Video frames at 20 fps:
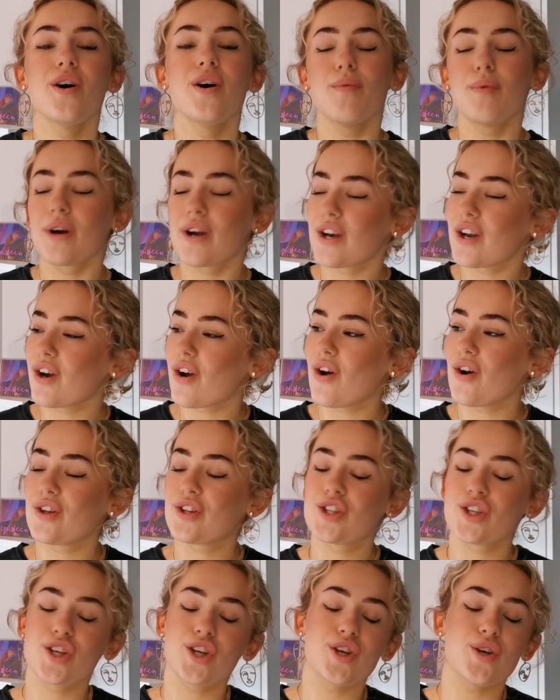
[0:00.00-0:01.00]
We're gonna go
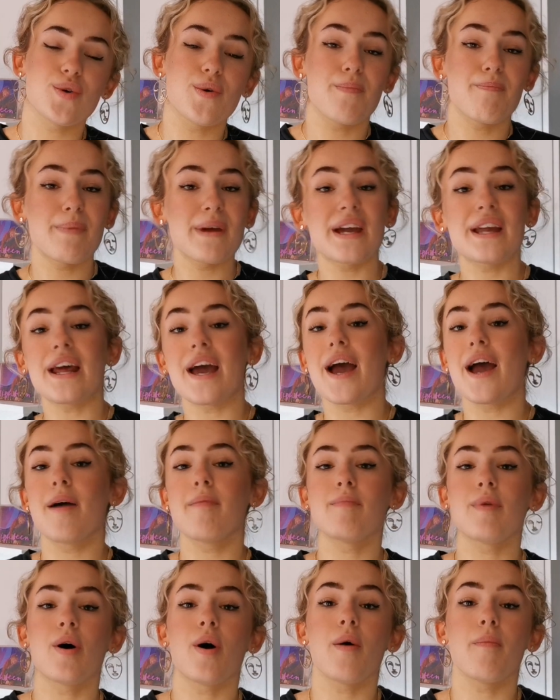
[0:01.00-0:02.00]
to
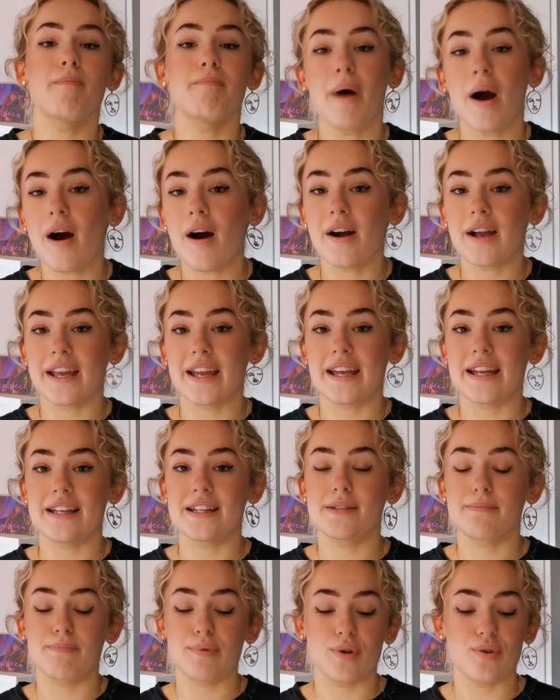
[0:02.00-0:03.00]
B&M, Home
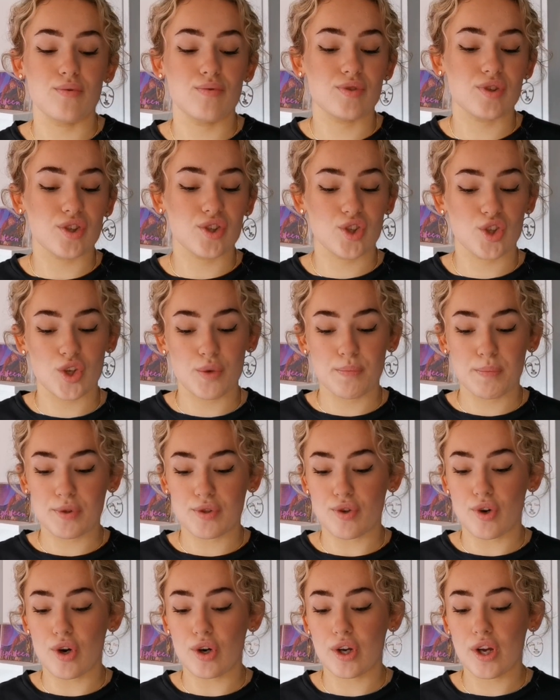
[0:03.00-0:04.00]
Bargains, Boots,
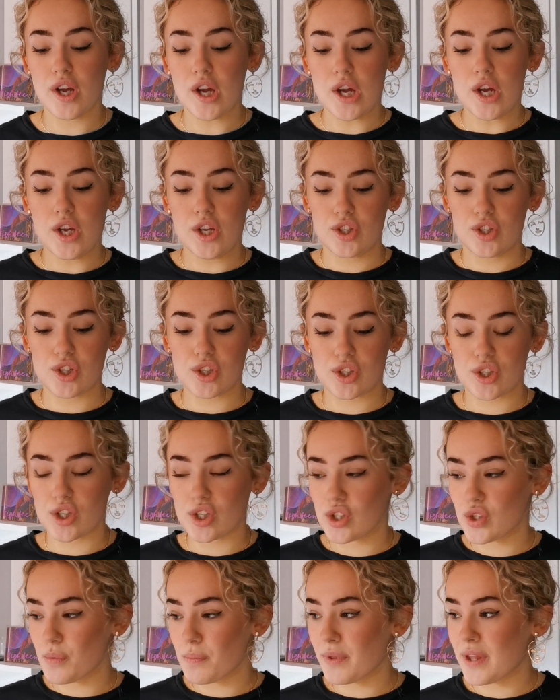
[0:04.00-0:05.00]
Superdrug, just
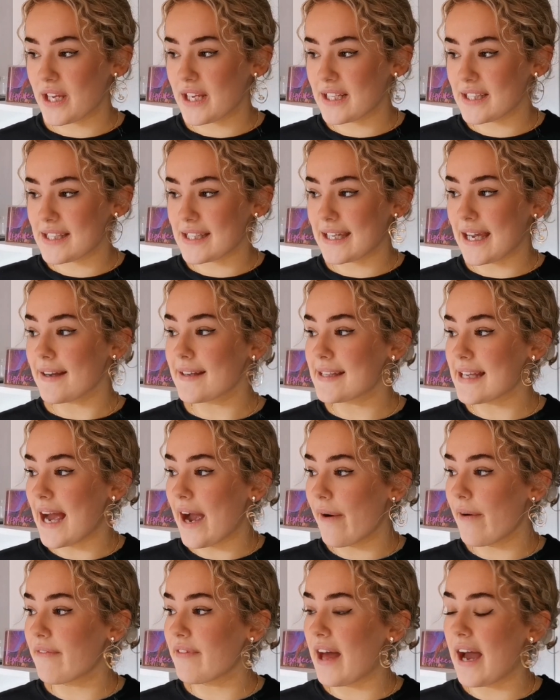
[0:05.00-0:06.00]
something to get us
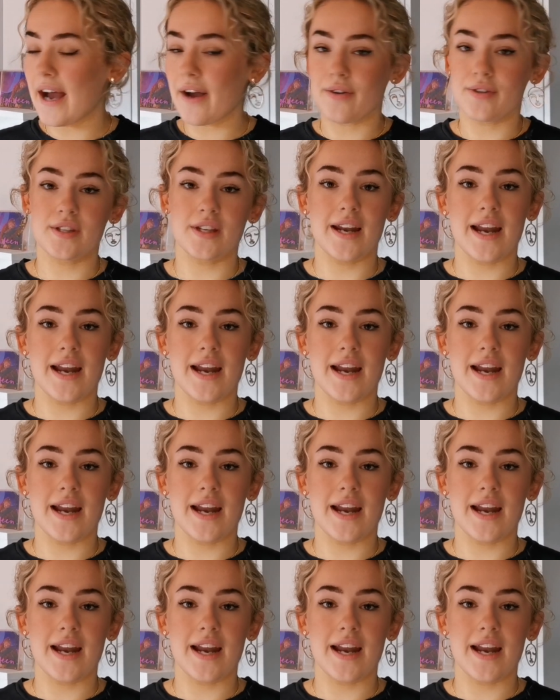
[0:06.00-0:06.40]
out of the house.